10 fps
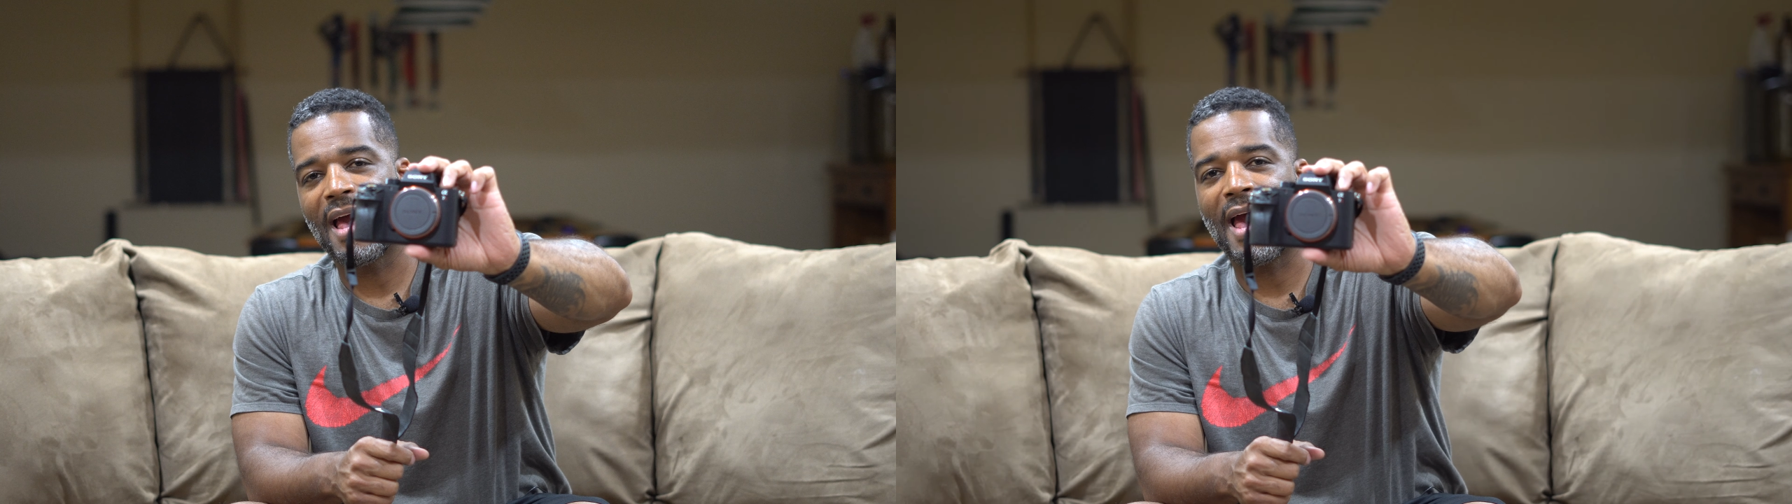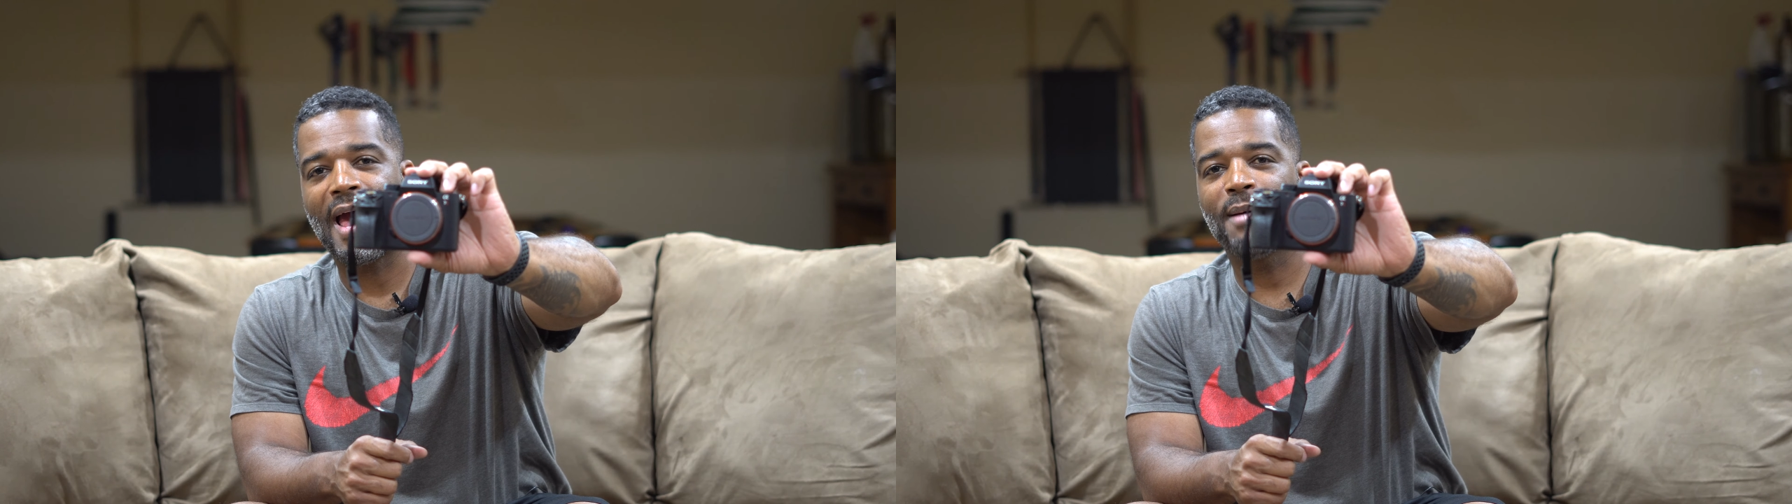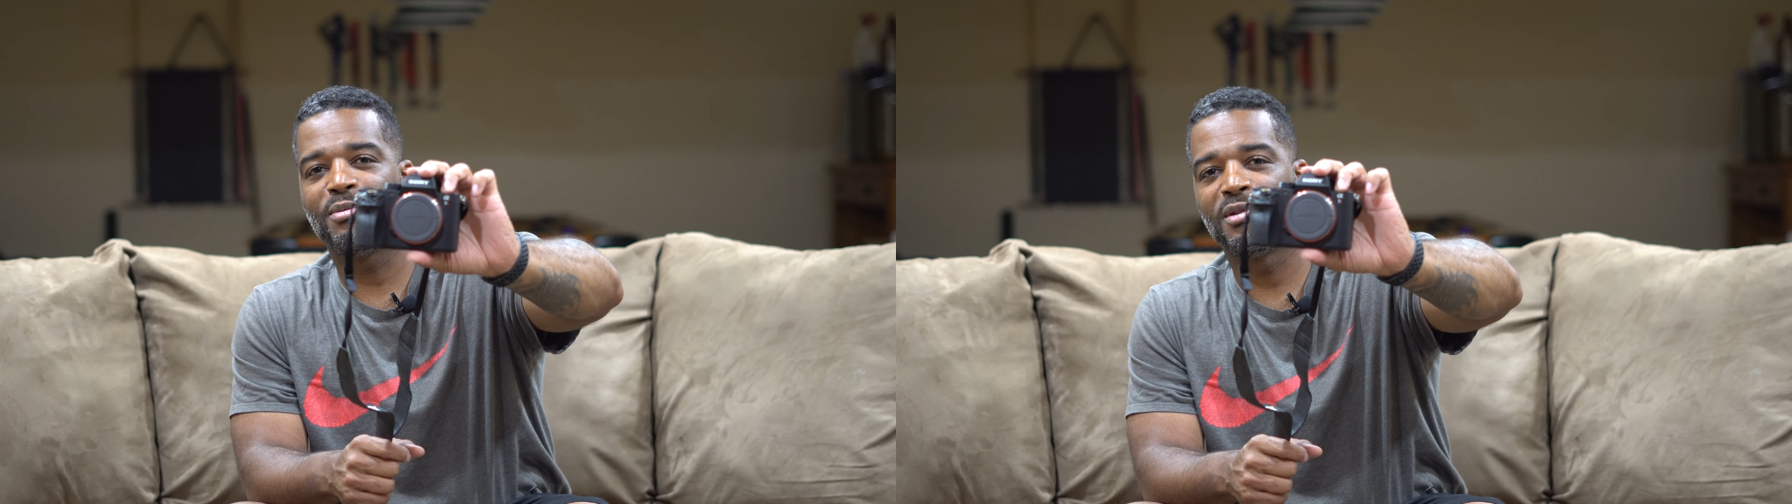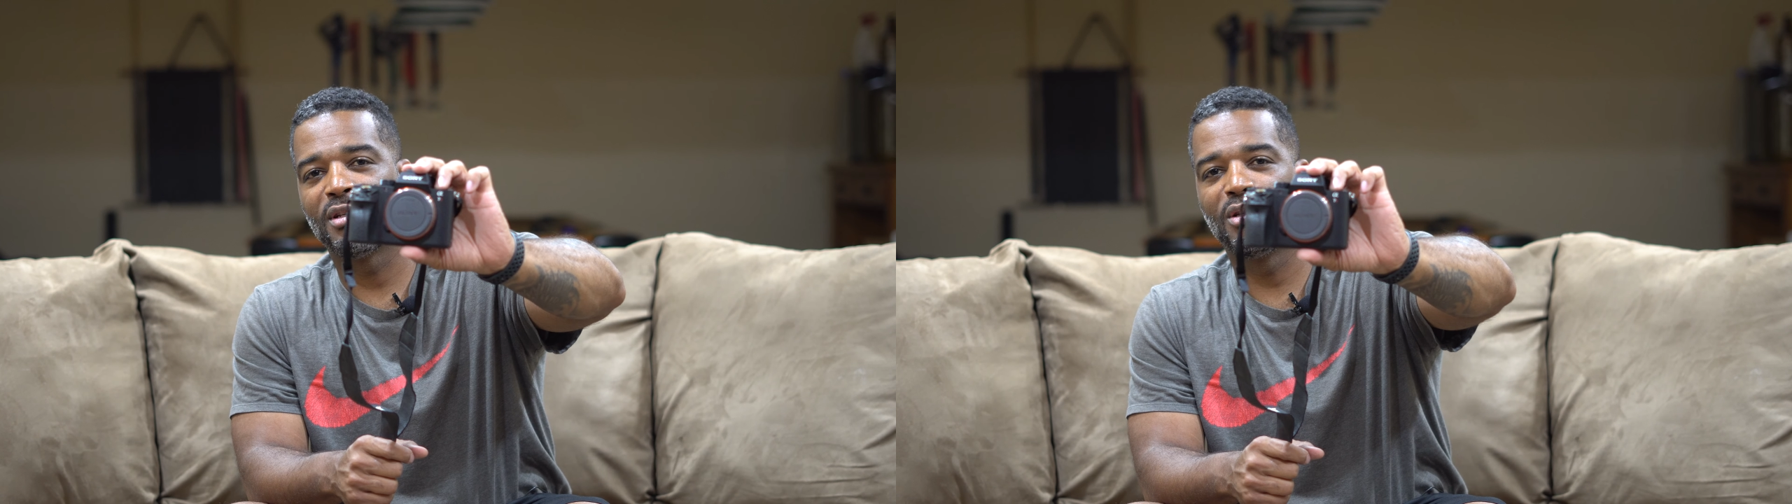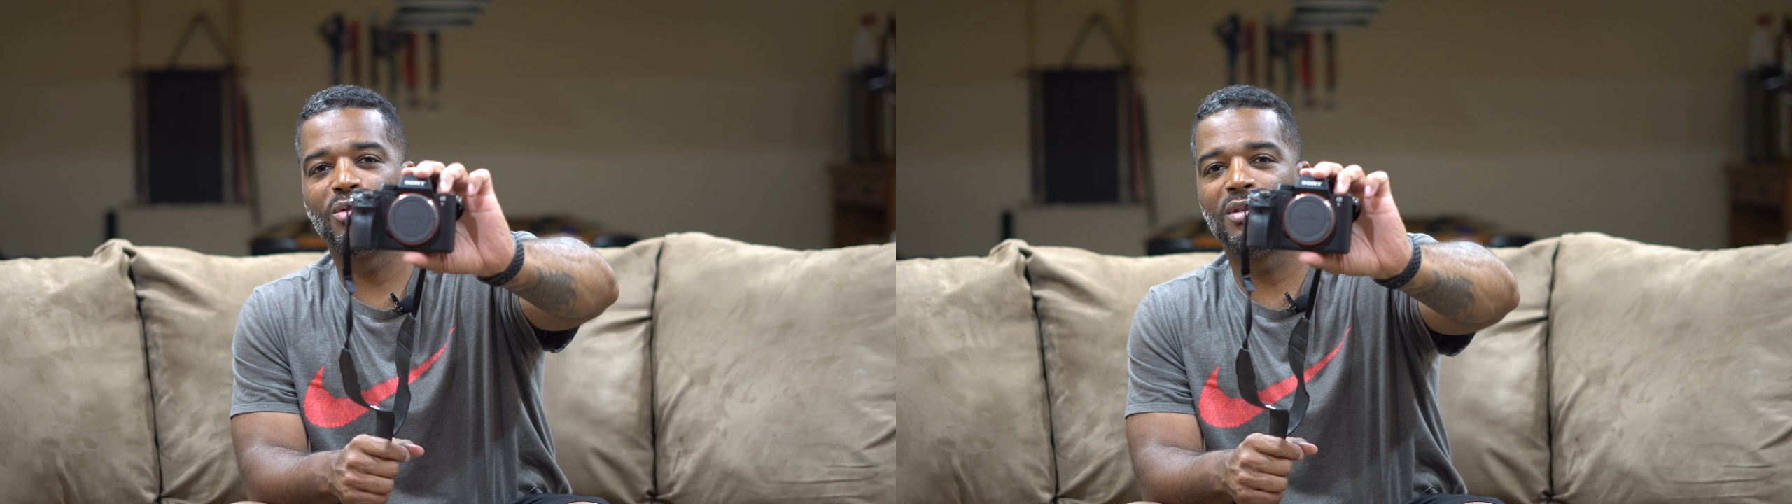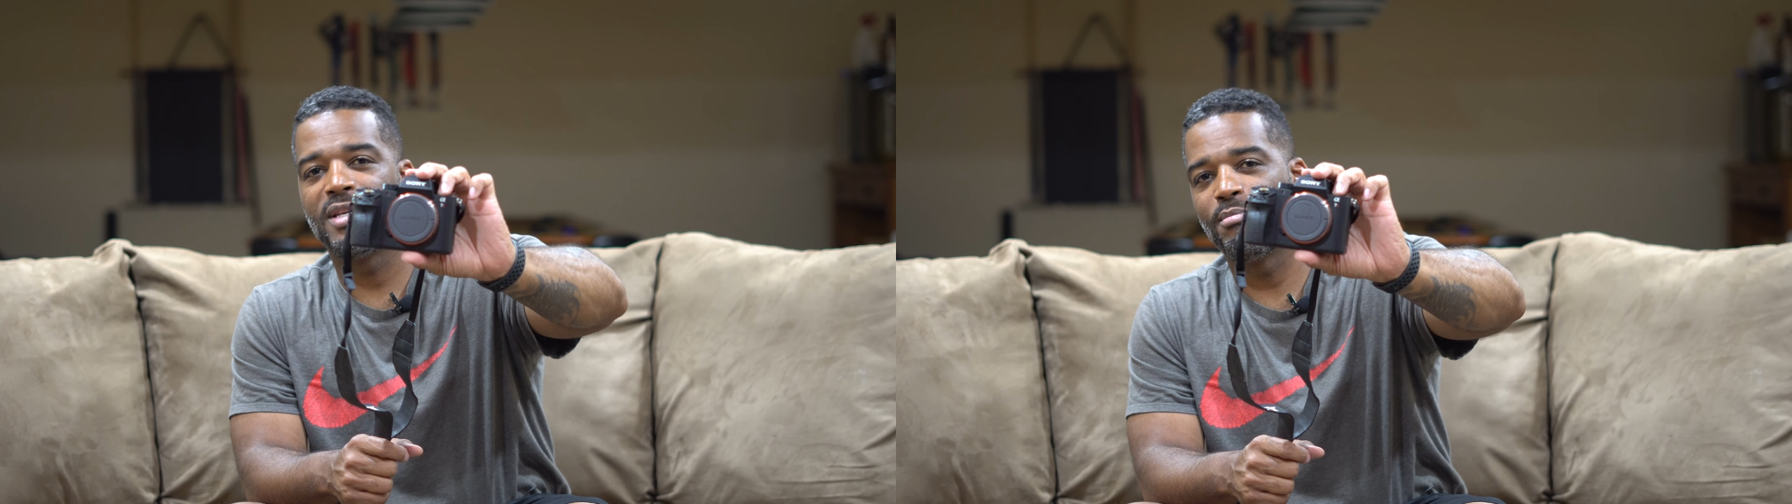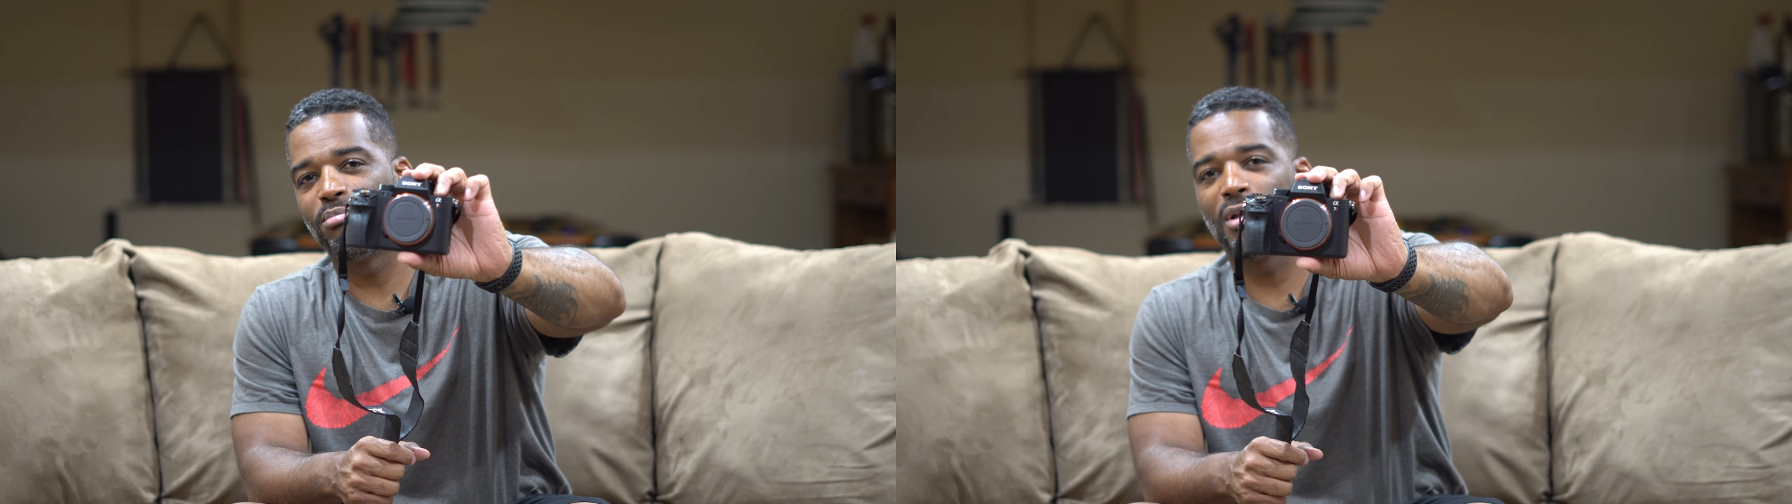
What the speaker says: absolutely